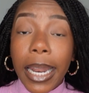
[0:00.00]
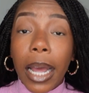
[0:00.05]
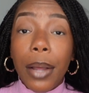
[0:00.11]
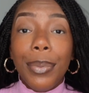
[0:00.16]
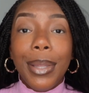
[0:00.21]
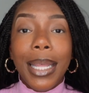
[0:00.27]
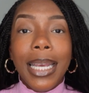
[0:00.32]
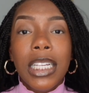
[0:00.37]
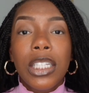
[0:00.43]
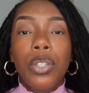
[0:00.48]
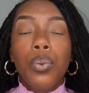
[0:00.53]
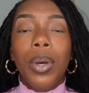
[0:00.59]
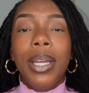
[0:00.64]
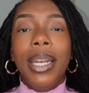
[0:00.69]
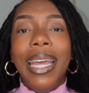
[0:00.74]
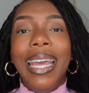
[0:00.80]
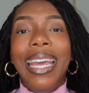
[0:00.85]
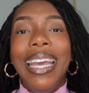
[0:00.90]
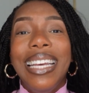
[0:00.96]
Now this
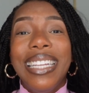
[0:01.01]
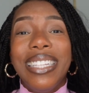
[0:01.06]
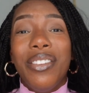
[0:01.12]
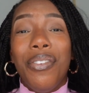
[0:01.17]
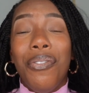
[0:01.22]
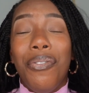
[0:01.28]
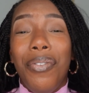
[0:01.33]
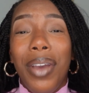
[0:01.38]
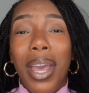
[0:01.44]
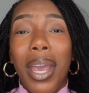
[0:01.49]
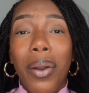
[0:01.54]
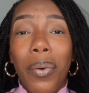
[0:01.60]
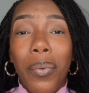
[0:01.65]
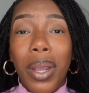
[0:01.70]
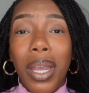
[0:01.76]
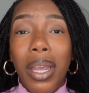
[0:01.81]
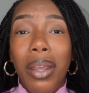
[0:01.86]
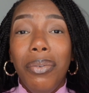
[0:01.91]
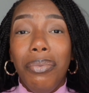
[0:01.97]
one is
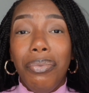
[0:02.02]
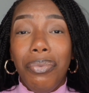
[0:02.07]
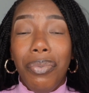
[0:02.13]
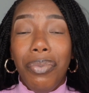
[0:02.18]
very